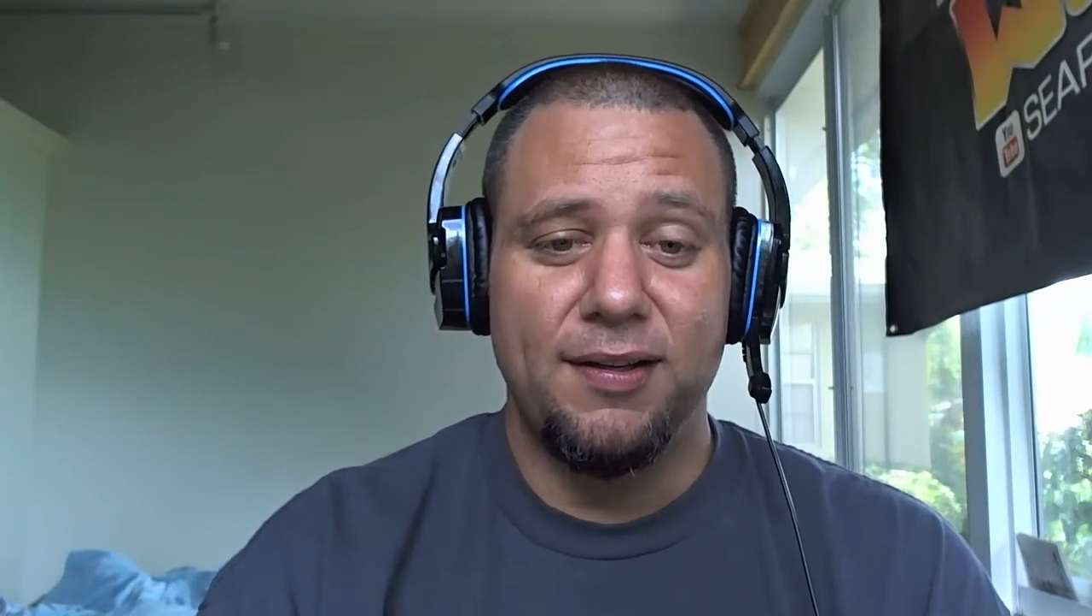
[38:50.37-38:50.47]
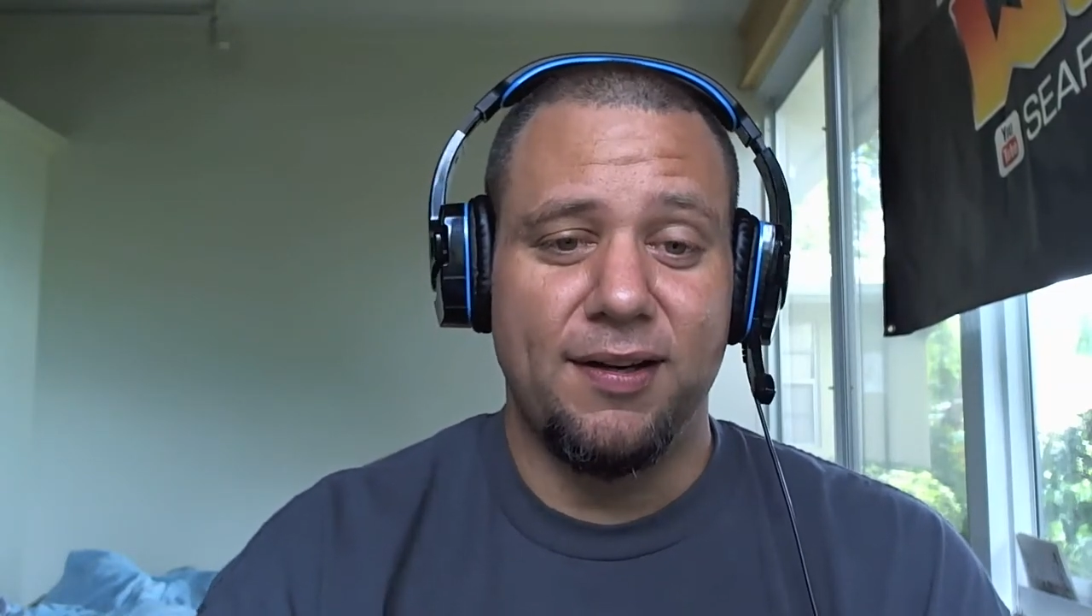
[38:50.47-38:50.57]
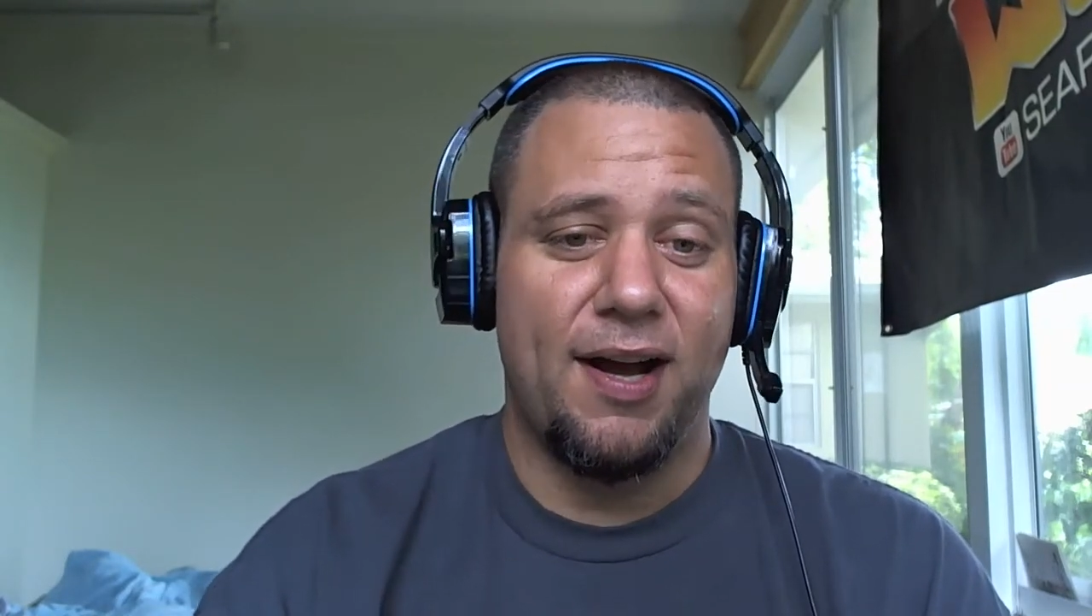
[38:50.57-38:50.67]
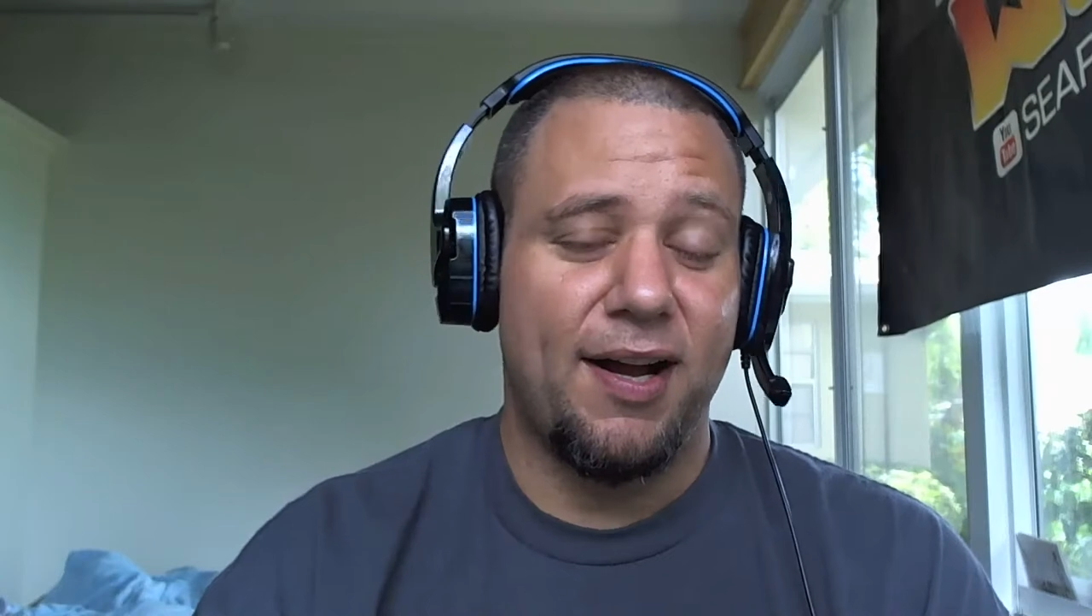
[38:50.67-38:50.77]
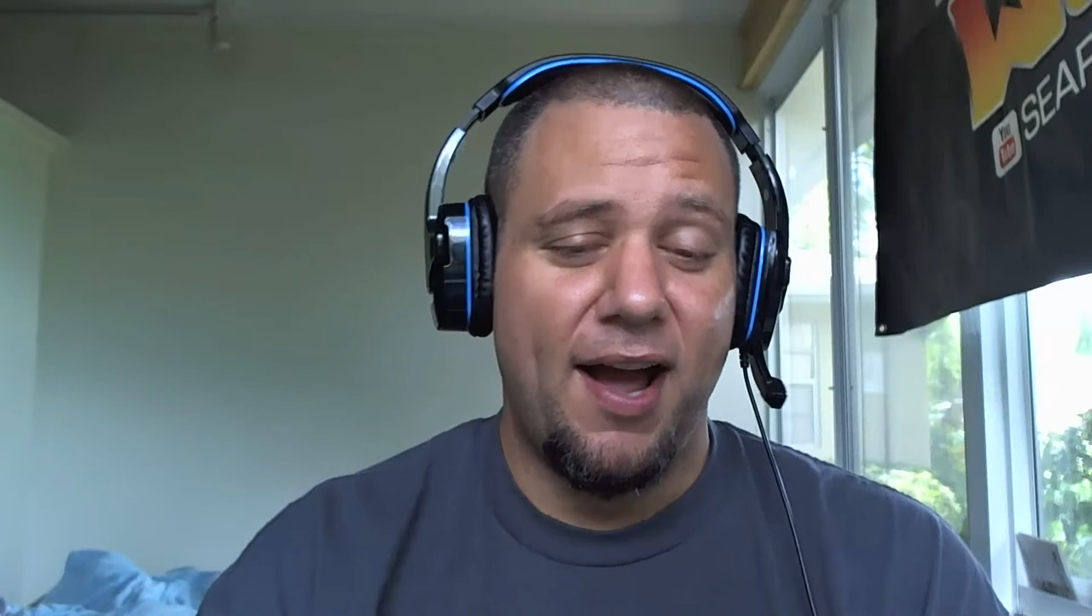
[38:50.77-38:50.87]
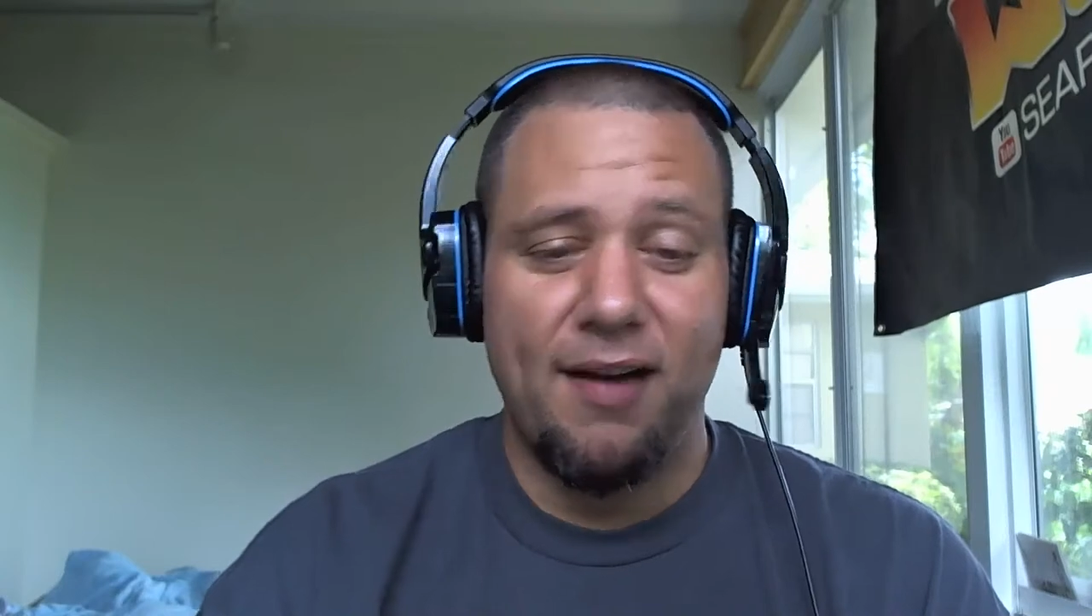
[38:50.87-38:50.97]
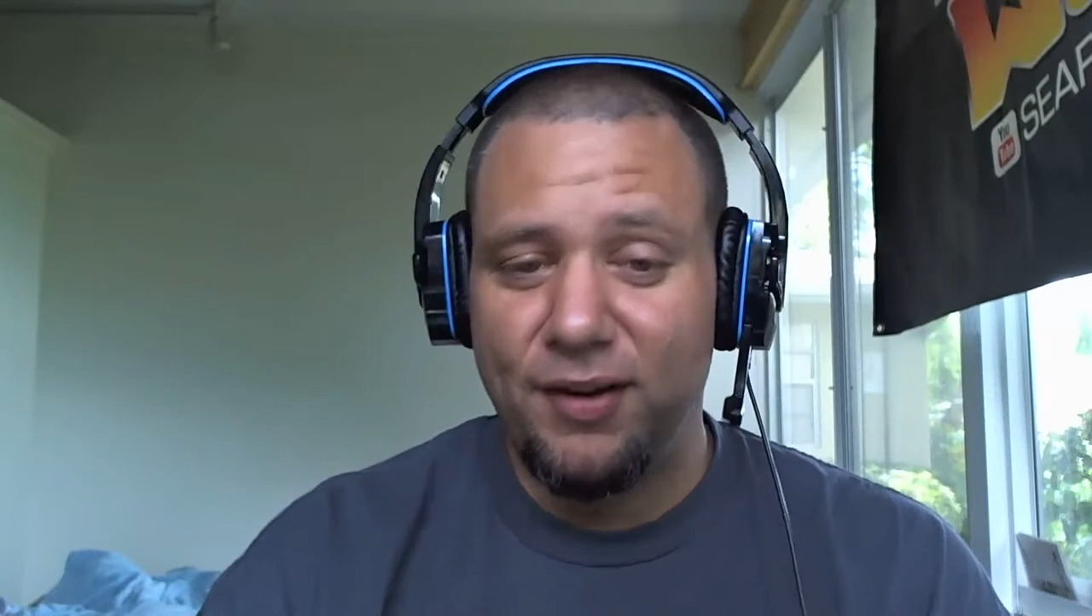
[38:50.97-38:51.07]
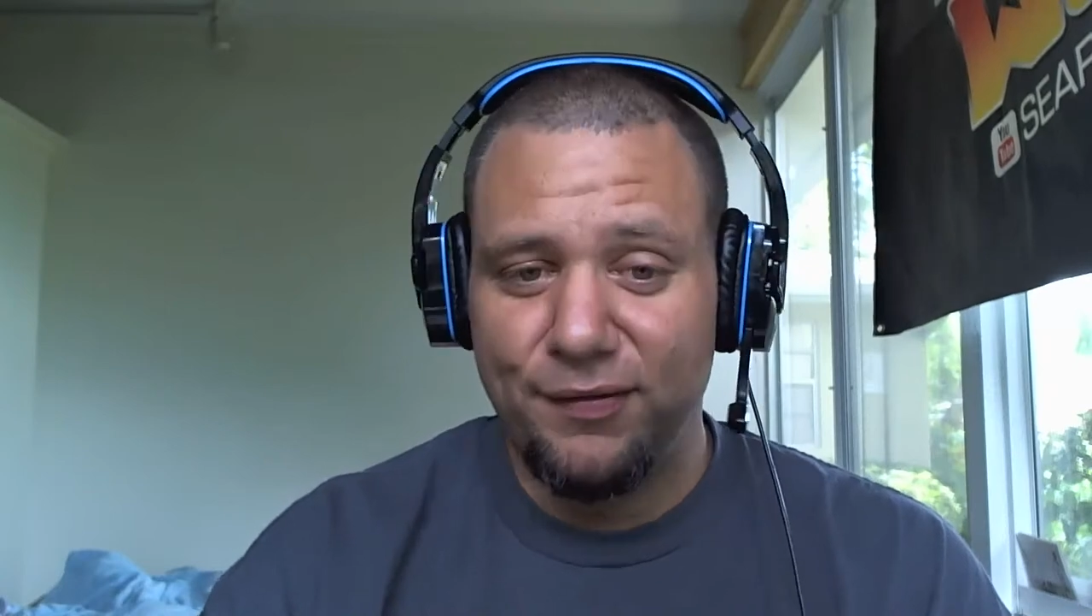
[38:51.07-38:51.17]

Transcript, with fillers: You're not going to have any